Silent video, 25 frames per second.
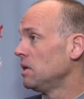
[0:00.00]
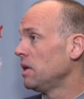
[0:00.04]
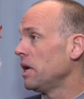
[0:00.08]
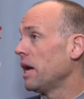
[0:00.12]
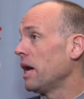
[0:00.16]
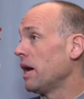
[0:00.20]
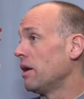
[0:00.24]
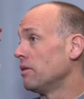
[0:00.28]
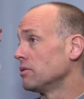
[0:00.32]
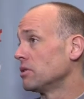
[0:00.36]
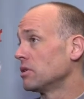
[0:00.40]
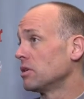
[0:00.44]

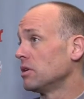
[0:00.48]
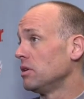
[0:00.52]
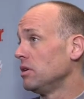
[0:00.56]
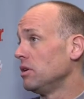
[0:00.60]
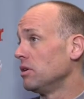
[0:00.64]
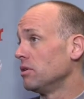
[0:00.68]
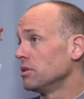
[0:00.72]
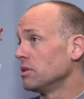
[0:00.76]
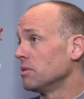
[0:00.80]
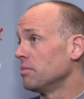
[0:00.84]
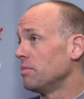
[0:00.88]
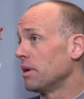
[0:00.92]
Yeah, it was good. You know,
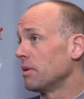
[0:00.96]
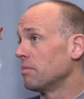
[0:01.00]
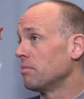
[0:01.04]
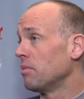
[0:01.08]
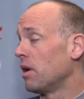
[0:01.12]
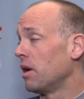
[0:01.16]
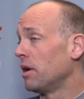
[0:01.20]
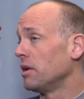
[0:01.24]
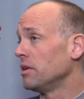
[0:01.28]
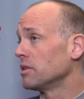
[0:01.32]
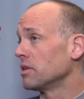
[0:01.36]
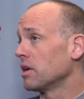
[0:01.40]
he's a big
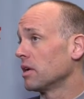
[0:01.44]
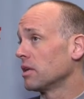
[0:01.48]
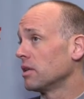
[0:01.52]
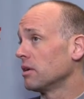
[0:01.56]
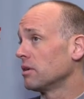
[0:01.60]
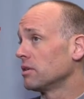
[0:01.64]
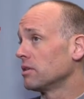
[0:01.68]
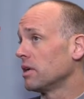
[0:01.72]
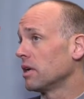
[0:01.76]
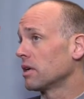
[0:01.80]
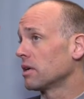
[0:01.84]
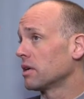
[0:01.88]
body. He's got
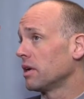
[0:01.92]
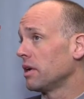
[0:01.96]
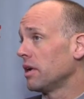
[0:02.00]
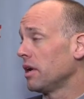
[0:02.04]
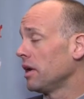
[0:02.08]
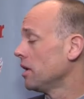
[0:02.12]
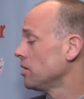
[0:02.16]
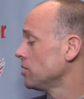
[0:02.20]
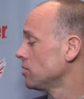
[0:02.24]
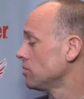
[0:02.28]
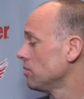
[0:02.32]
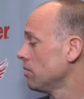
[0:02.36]
that kind of
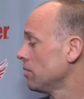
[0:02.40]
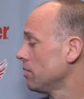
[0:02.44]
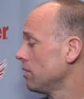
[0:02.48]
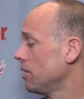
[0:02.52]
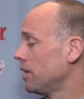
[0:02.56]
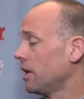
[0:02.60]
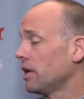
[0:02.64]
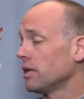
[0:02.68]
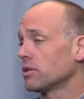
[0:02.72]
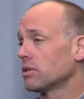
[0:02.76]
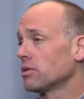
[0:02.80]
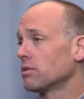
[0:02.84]
hands around the
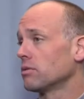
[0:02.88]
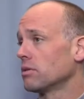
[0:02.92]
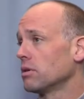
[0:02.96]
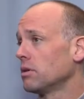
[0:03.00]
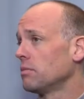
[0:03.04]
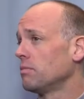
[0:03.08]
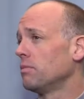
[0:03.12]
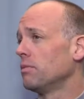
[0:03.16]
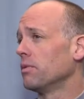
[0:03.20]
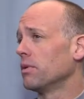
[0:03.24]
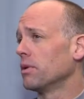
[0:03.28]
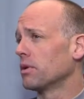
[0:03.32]
net, so
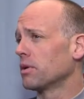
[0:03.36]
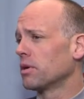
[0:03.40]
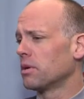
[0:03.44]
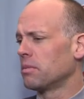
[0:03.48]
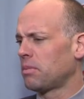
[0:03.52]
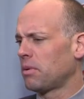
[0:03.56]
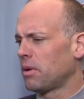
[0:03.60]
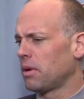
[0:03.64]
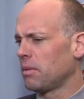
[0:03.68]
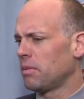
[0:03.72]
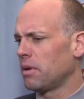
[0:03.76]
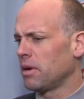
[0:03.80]
good, real good
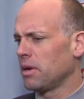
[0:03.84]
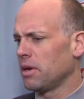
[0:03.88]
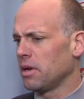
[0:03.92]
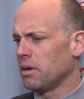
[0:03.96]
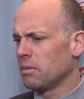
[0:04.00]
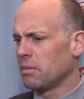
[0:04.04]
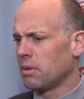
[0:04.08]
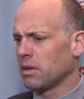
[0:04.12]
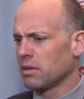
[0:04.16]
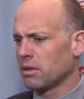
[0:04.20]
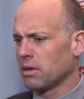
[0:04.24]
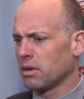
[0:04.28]
play by
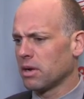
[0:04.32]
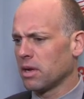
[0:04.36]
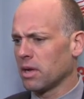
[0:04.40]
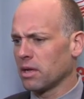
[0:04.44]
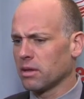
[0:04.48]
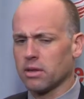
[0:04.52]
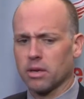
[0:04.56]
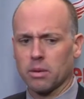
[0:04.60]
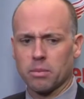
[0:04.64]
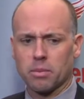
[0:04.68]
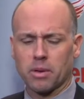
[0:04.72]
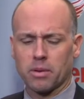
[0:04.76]
him. I thought
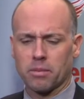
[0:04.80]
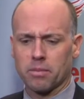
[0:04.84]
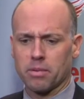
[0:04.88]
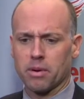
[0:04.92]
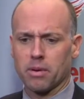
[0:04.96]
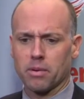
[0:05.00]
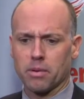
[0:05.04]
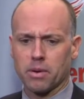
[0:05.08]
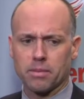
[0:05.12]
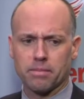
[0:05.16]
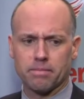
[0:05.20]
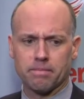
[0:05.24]
Anthony played pretty
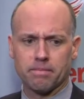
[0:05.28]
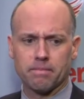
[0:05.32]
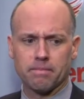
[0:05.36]
well.